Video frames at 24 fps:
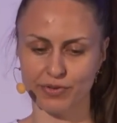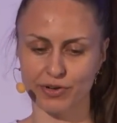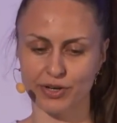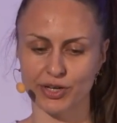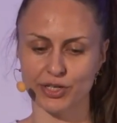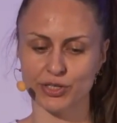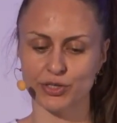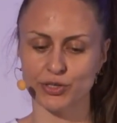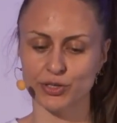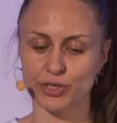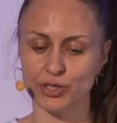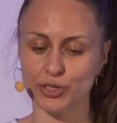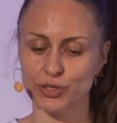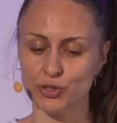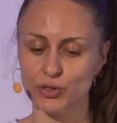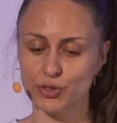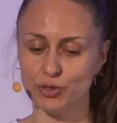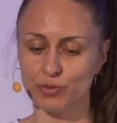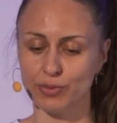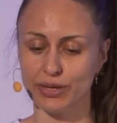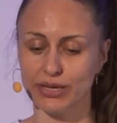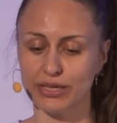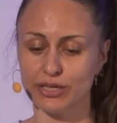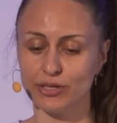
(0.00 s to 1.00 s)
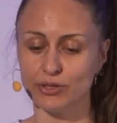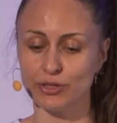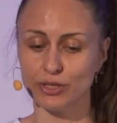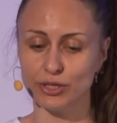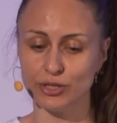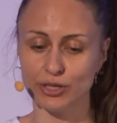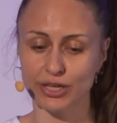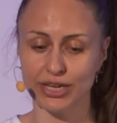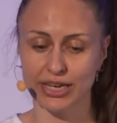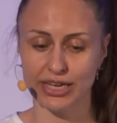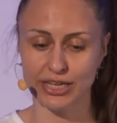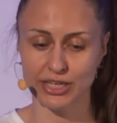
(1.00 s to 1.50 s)
us to consume and to
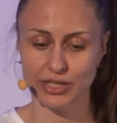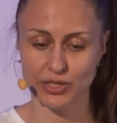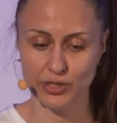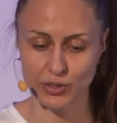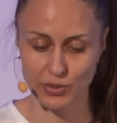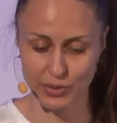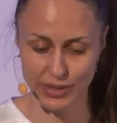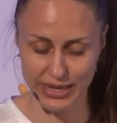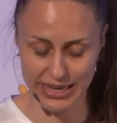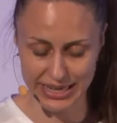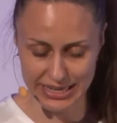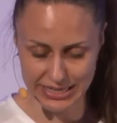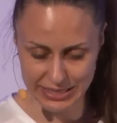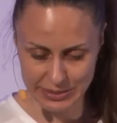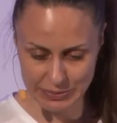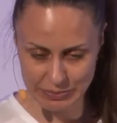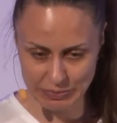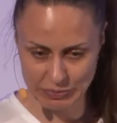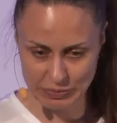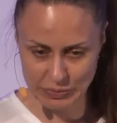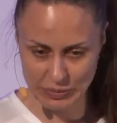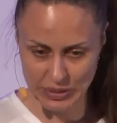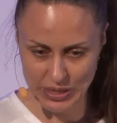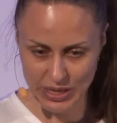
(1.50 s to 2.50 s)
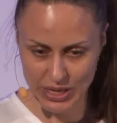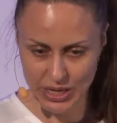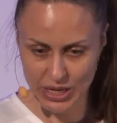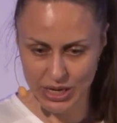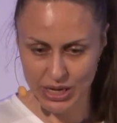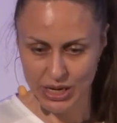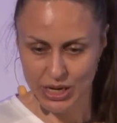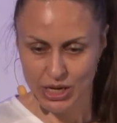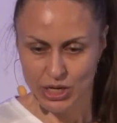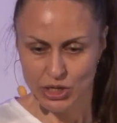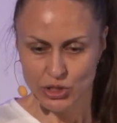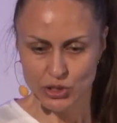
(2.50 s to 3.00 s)
look into it.
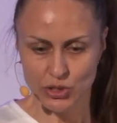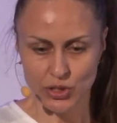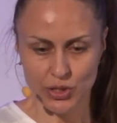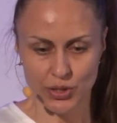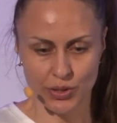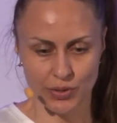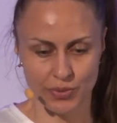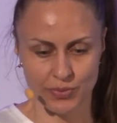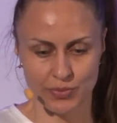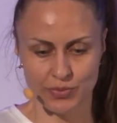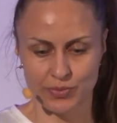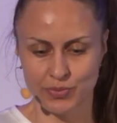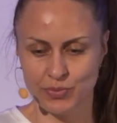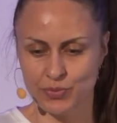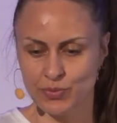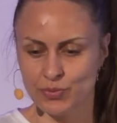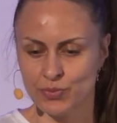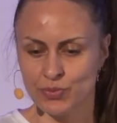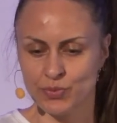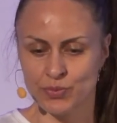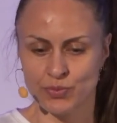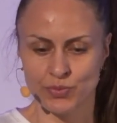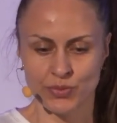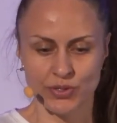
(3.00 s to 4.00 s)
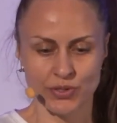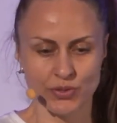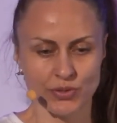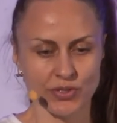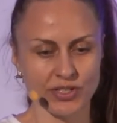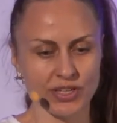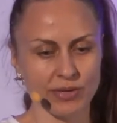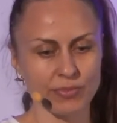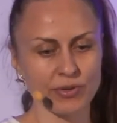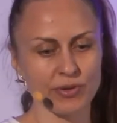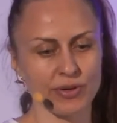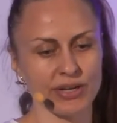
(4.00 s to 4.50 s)
So to
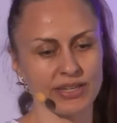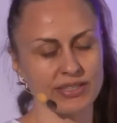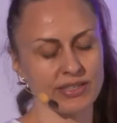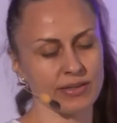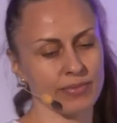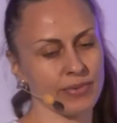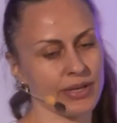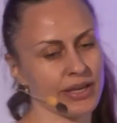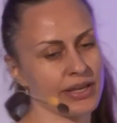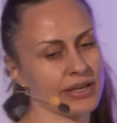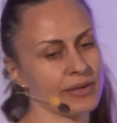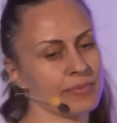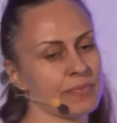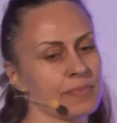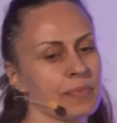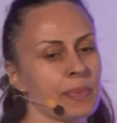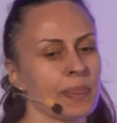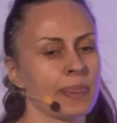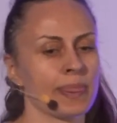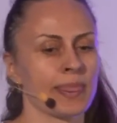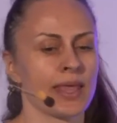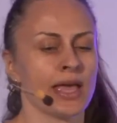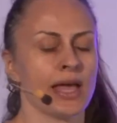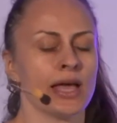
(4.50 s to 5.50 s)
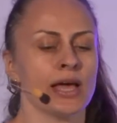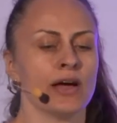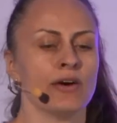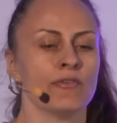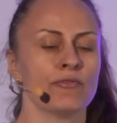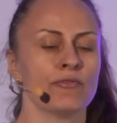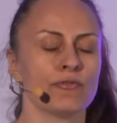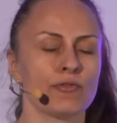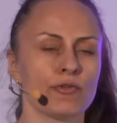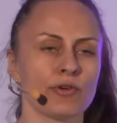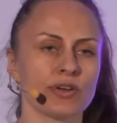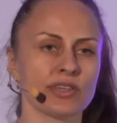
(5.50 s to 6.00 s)
summarize a bit,
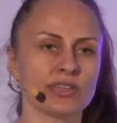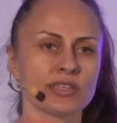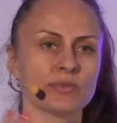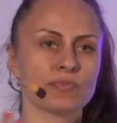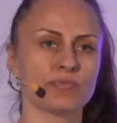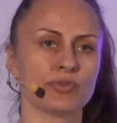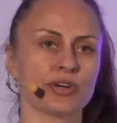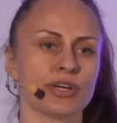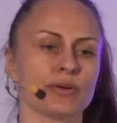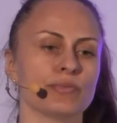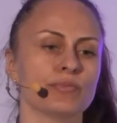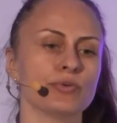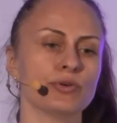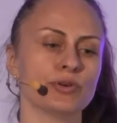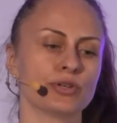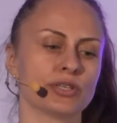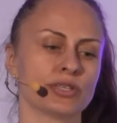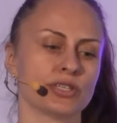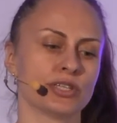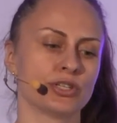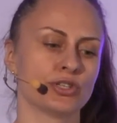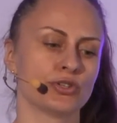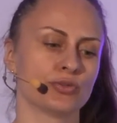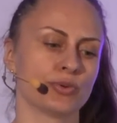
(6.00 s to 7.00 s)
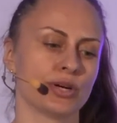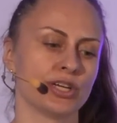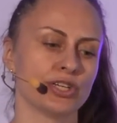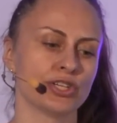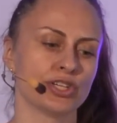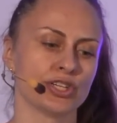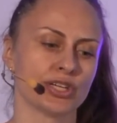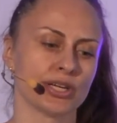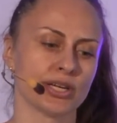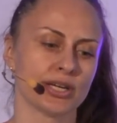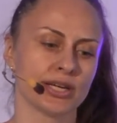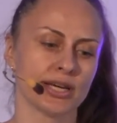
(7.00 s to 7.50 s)
for the SpringBoot
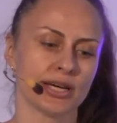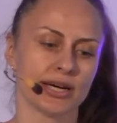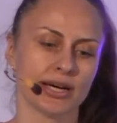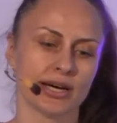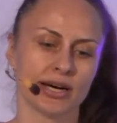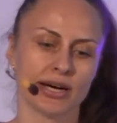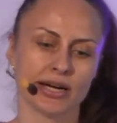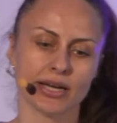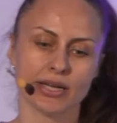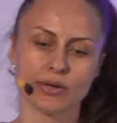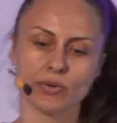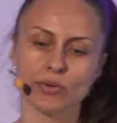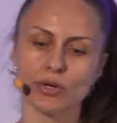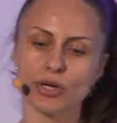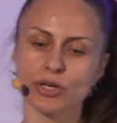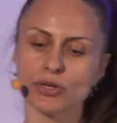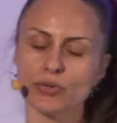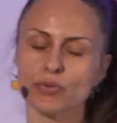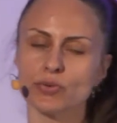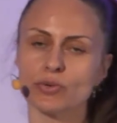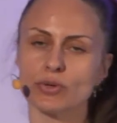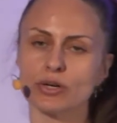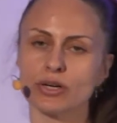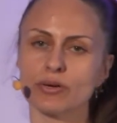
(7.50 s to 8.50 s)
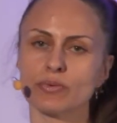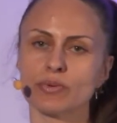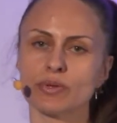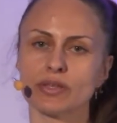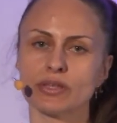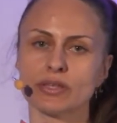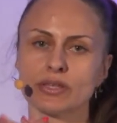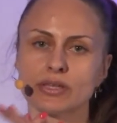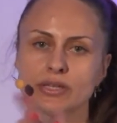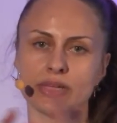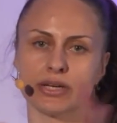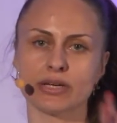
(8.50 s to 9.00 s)
situation, in order to work
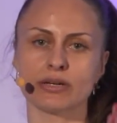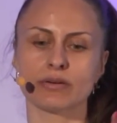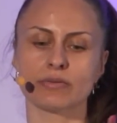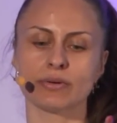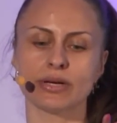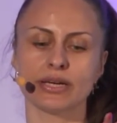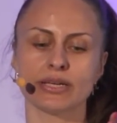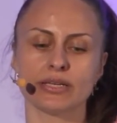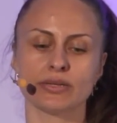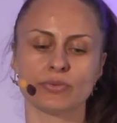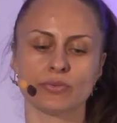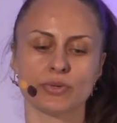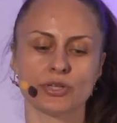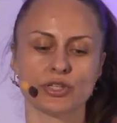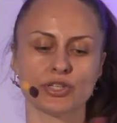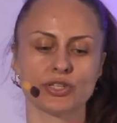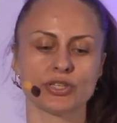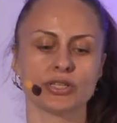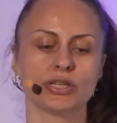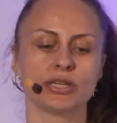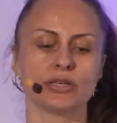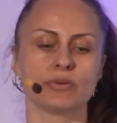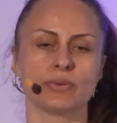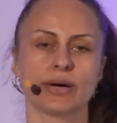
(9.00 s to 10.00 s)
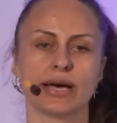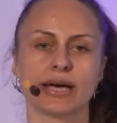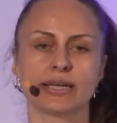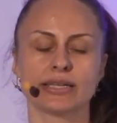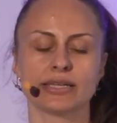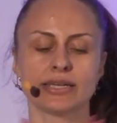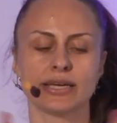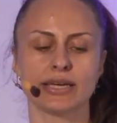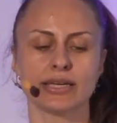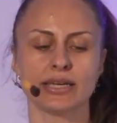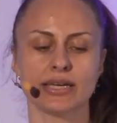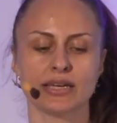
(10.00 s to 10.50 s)
with Dekorate, we just need to add
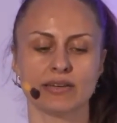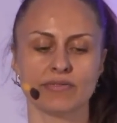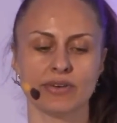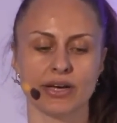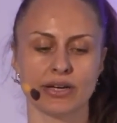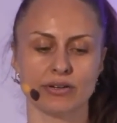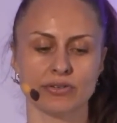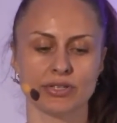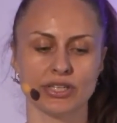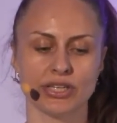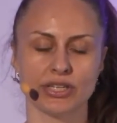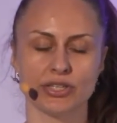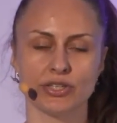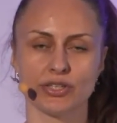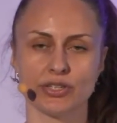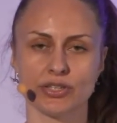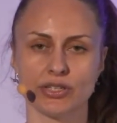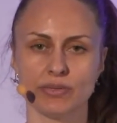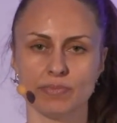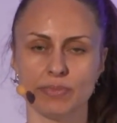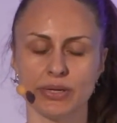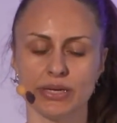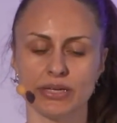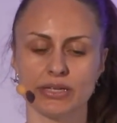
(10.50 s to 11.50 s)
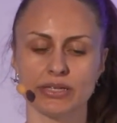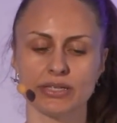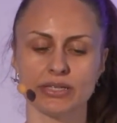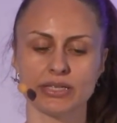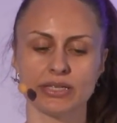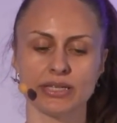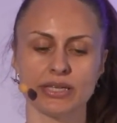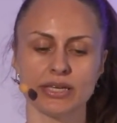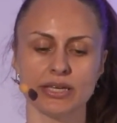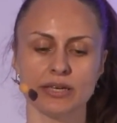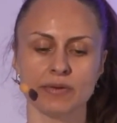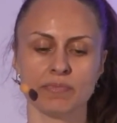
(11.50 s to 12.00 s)
Knative annotations
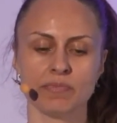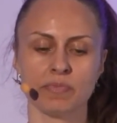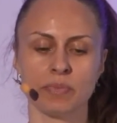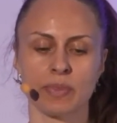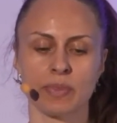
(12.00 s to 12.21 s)
dependency